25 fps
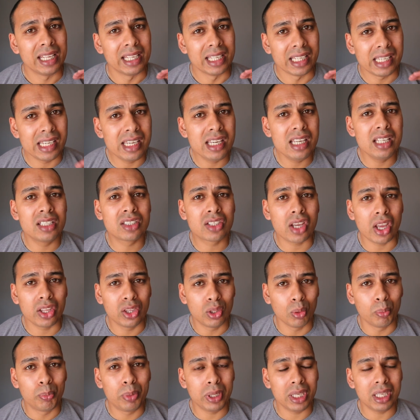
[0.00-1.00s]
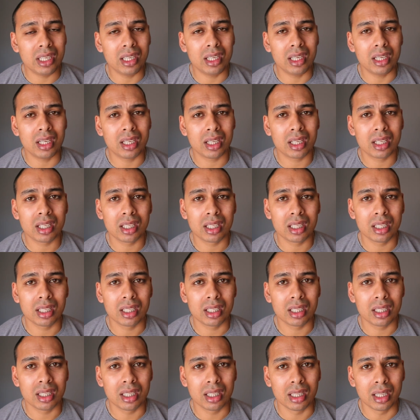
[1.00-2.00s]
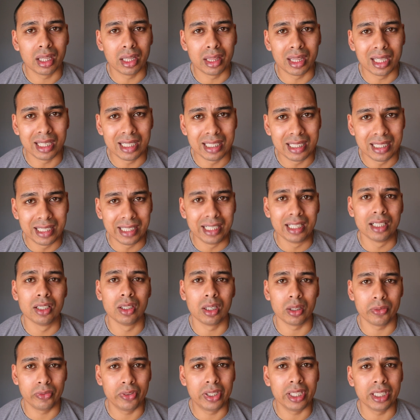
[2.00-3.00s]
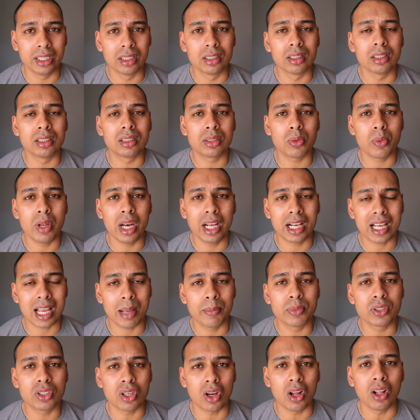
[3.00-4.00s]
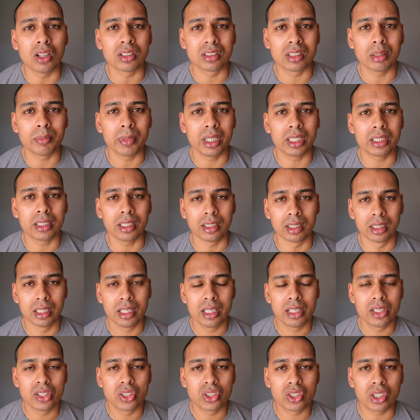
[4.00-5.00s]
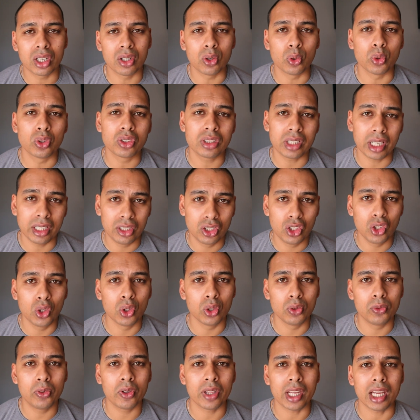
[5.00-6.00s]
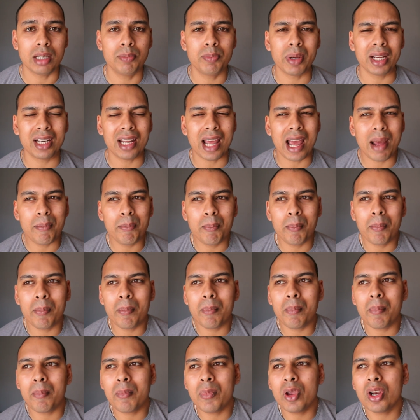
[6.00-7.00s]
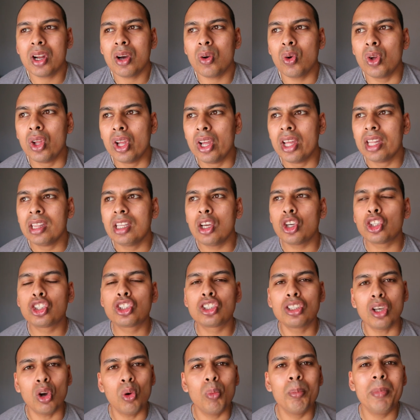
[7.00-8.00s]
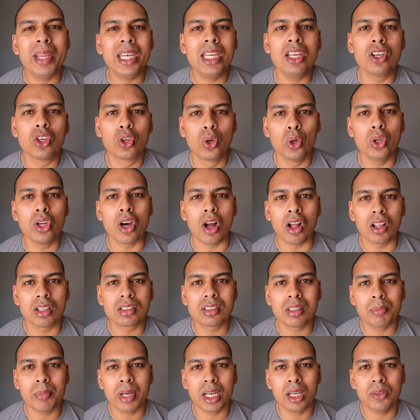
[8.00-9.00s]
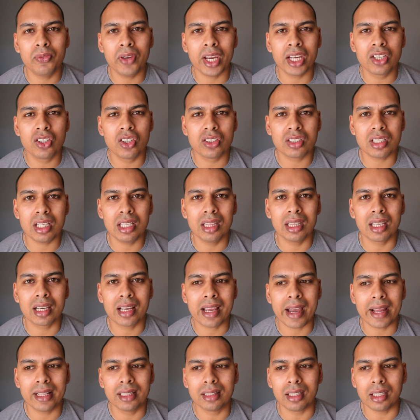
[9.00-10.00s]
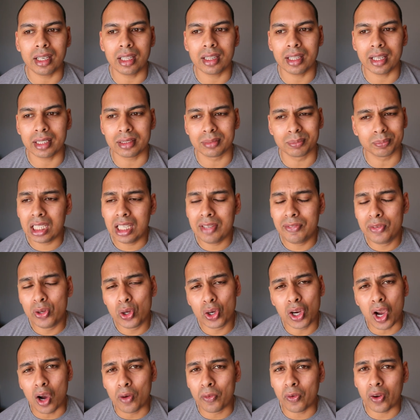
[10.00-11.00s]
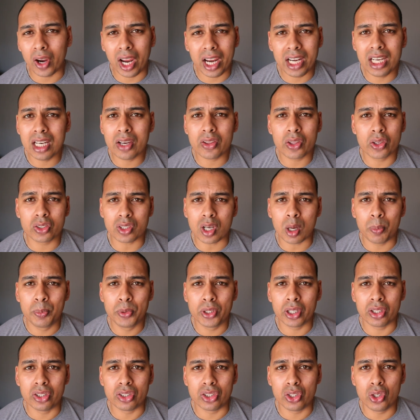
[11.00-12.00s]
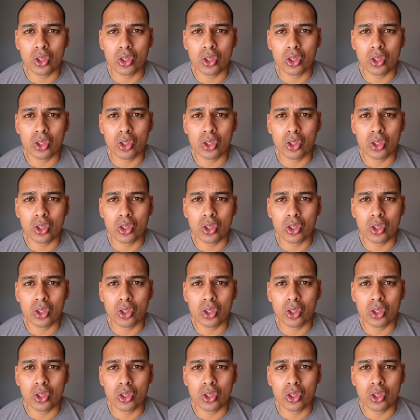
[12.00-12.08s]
he's going to be the deal of deals when it comes to holster making. So stay tuned for that. But, you know, there are so many good holster manufacturers in the country that if you go for any of those options,